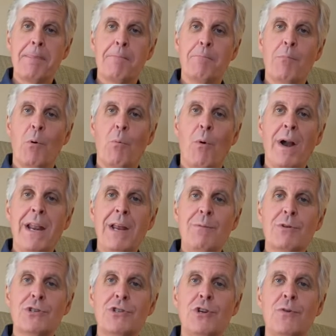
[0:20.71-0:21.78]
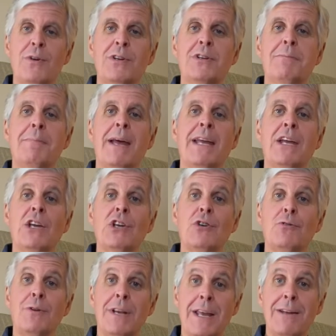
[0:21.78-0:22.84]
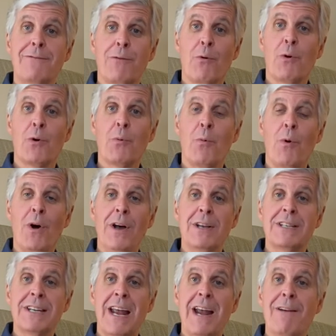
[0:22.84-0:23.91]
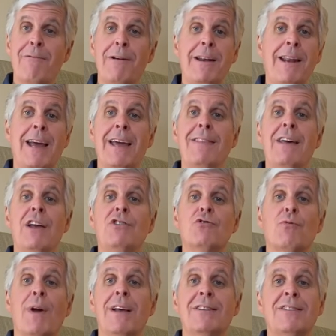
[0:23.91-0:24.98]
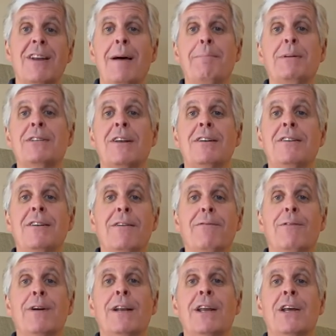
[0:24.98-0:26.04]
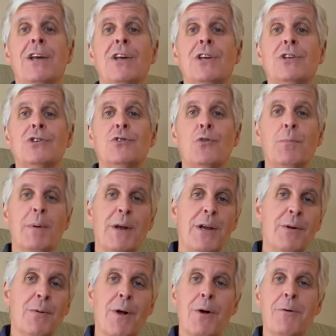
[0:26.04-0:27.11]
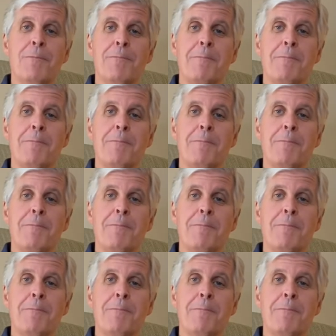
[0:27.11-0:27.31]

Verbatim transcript: But what he was doing to make it unique for her was every day they dressed up as a different superhero.